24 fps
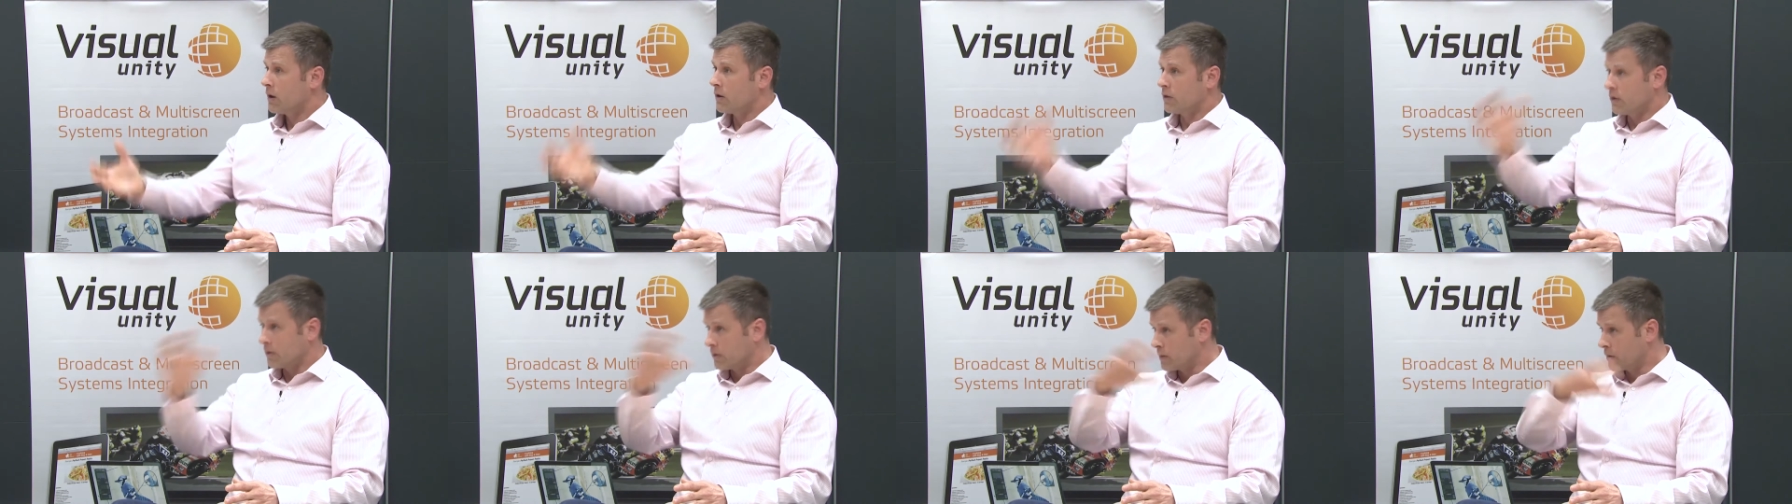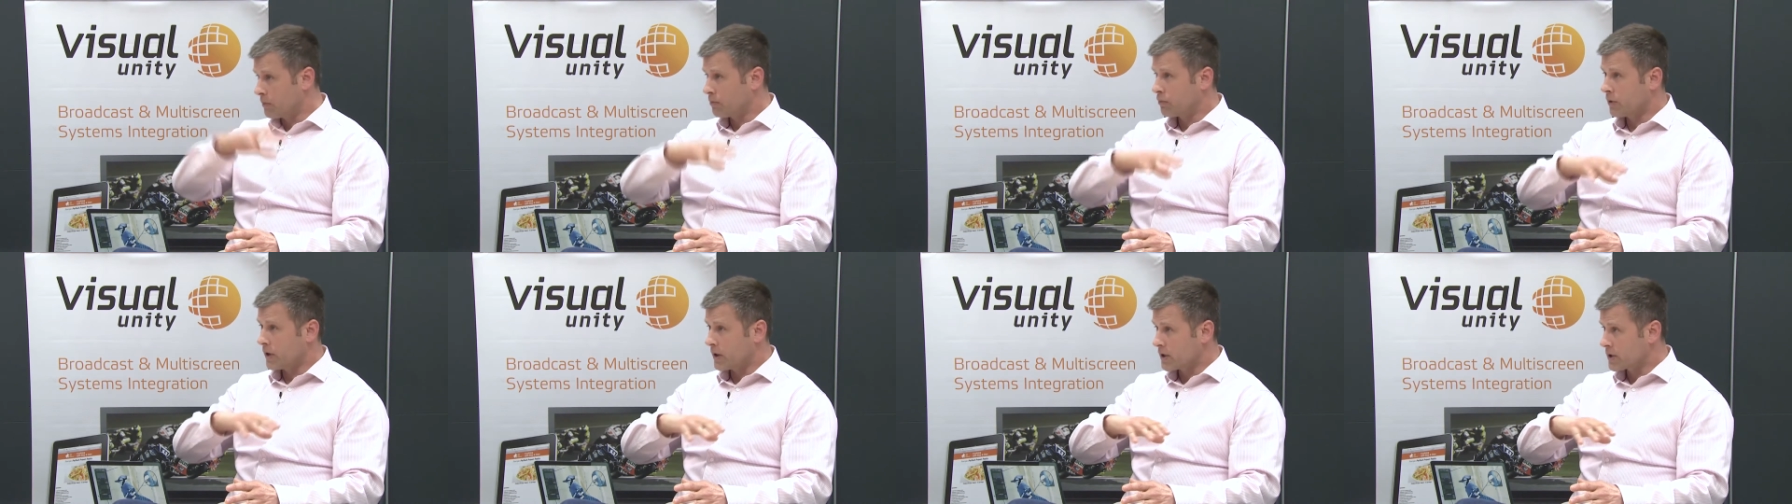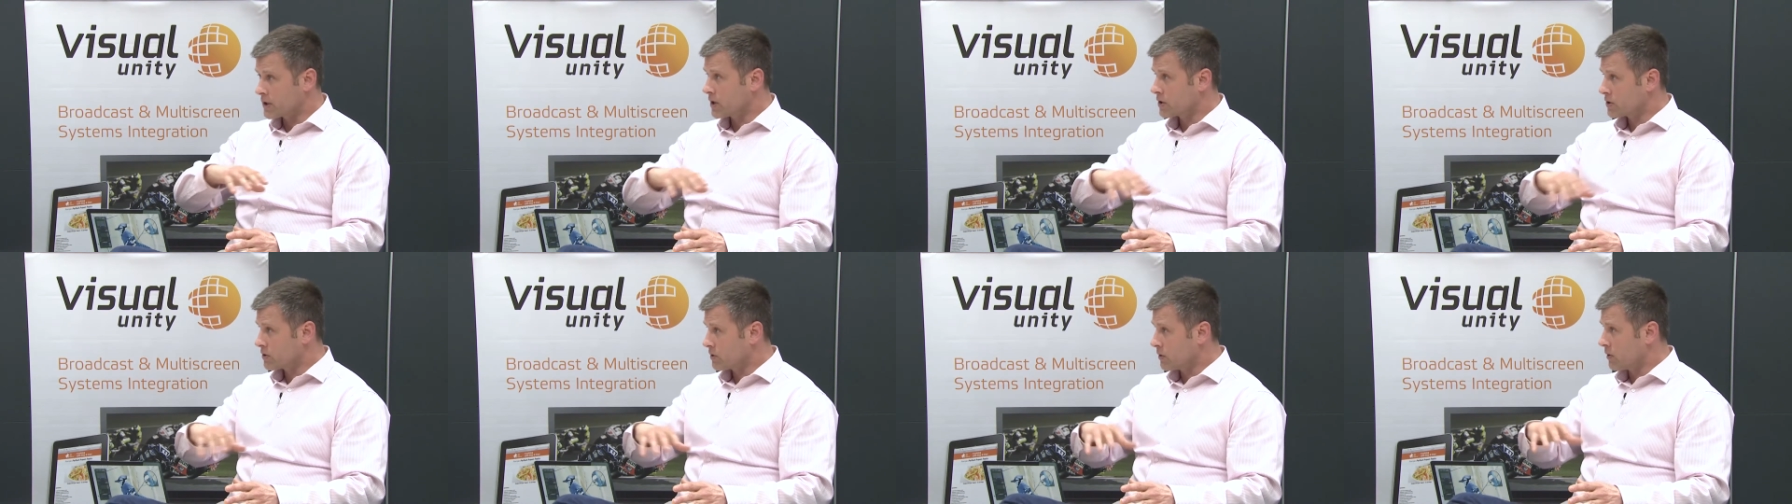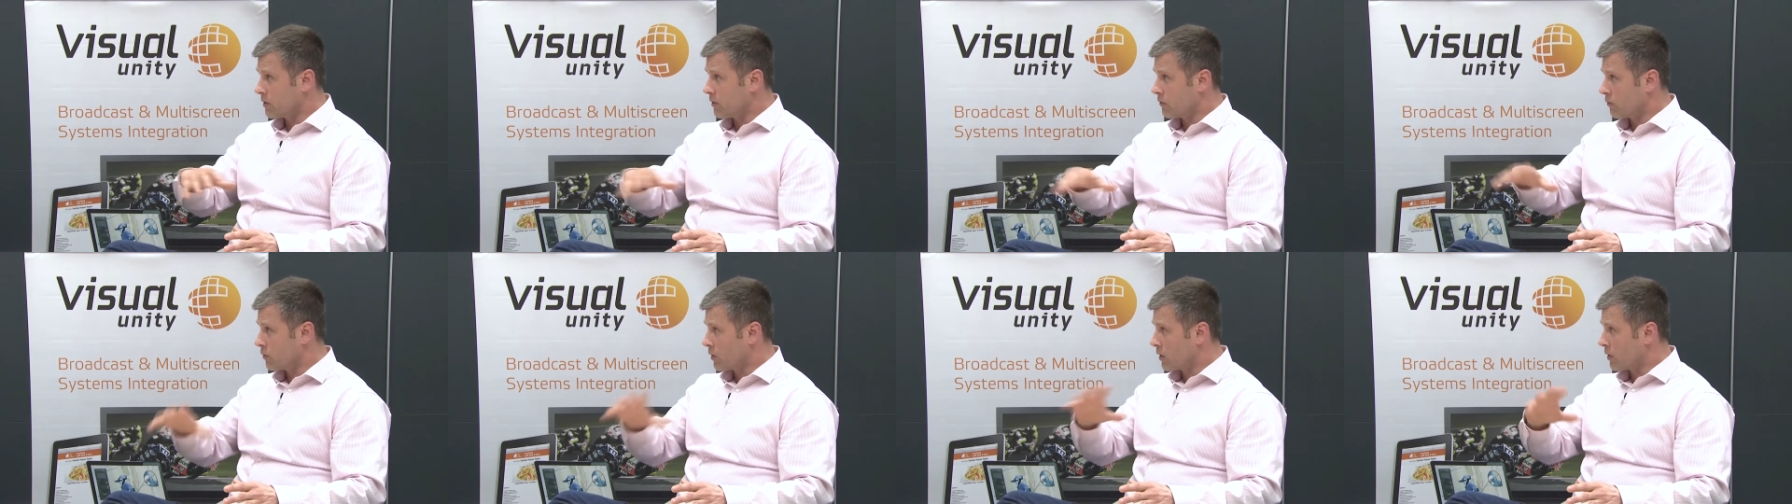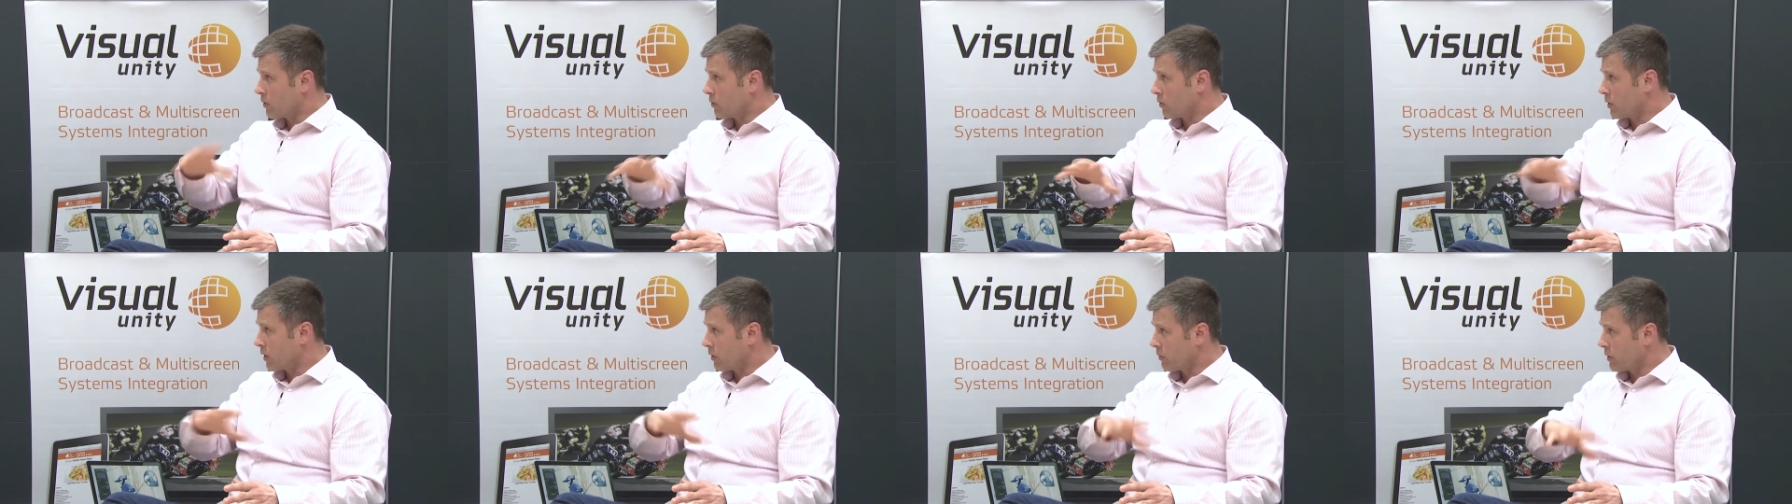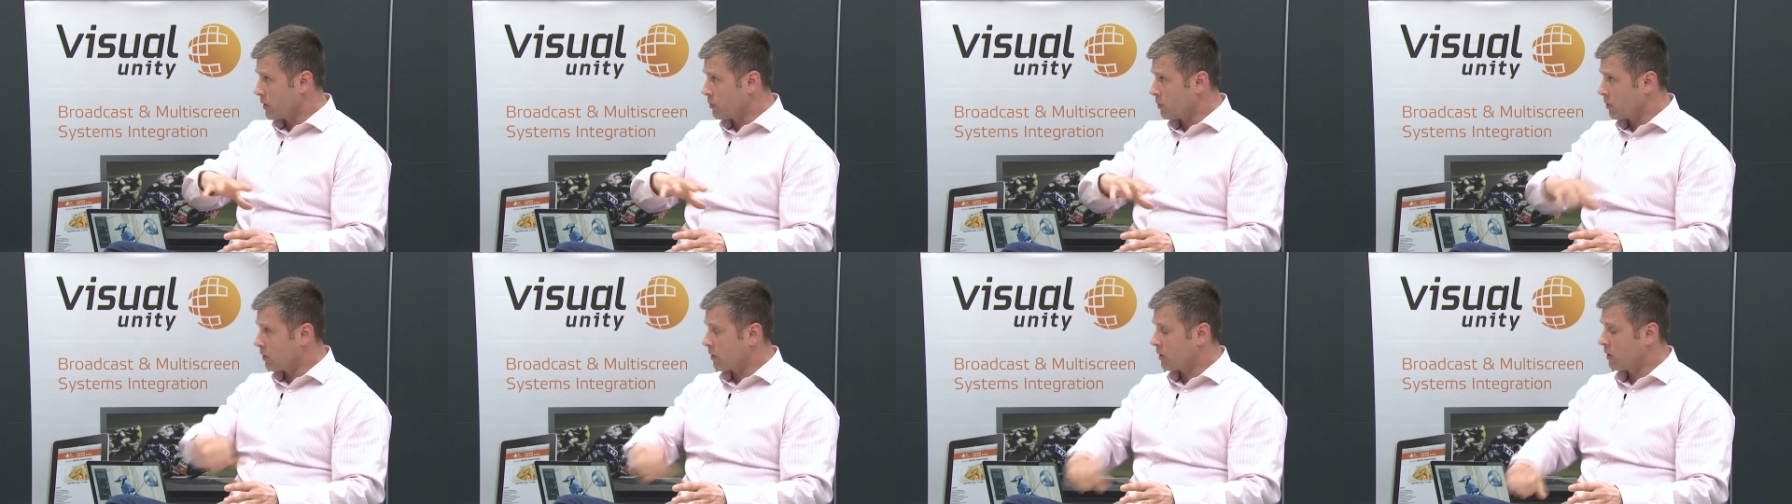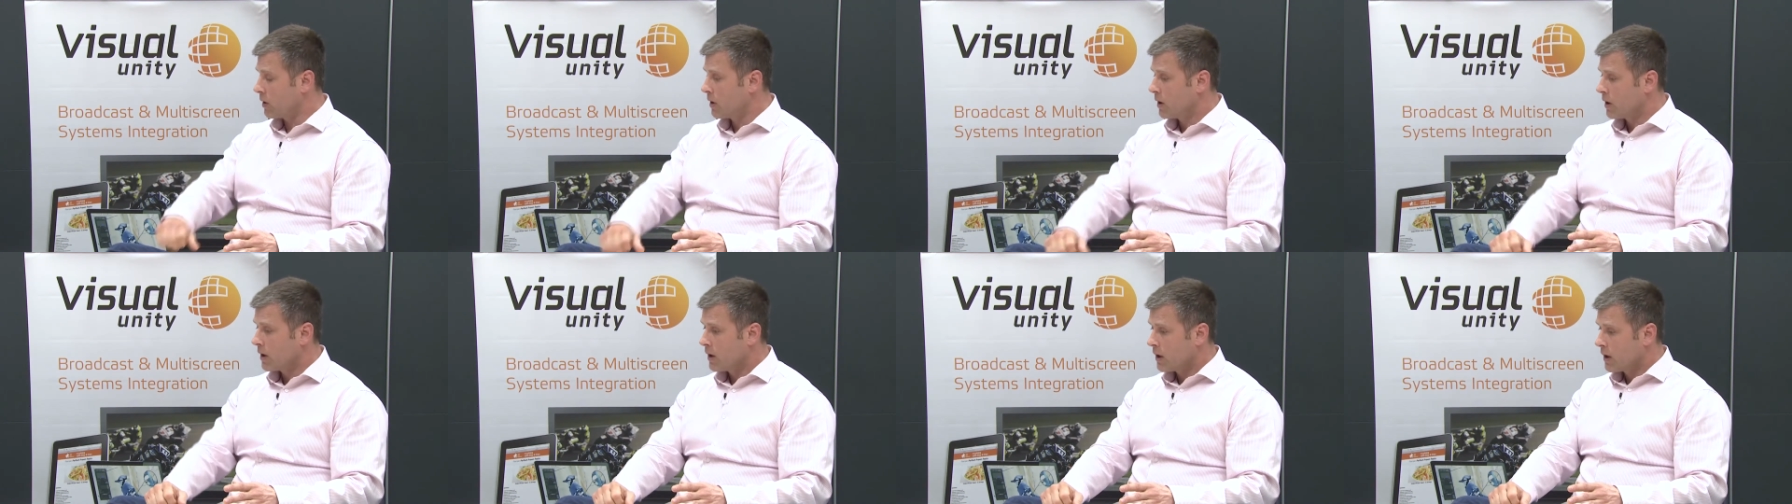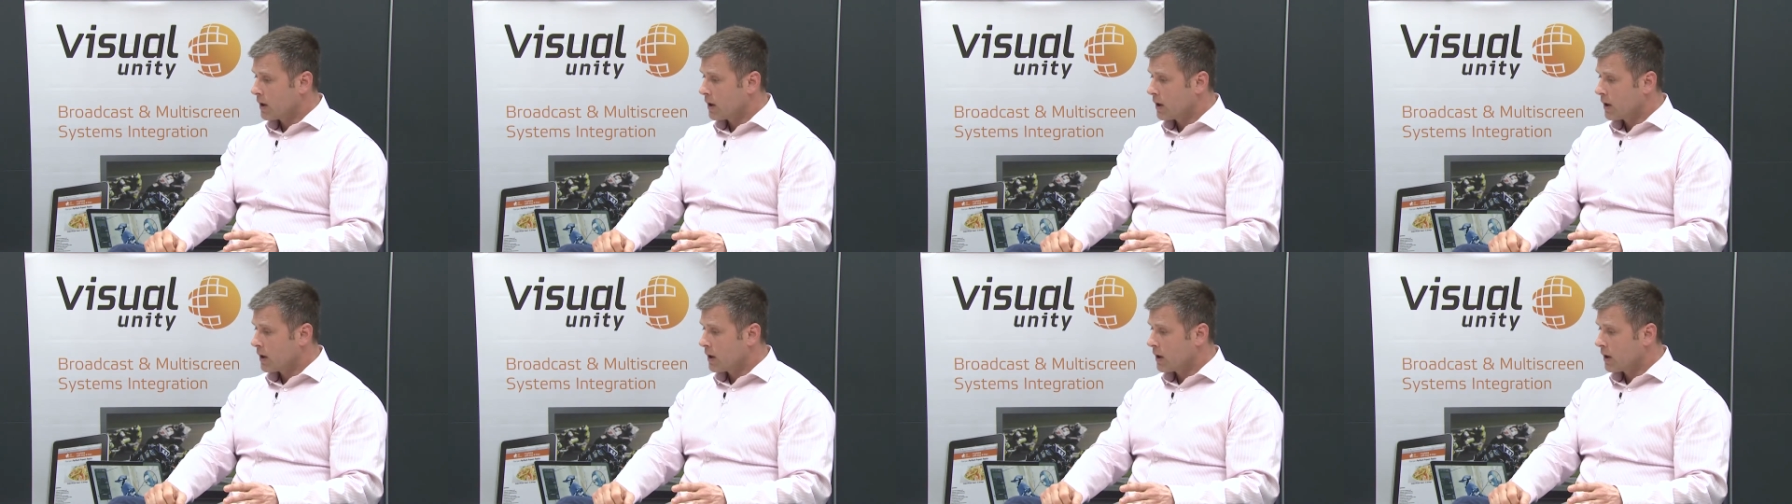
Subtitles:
the predecessor of where we were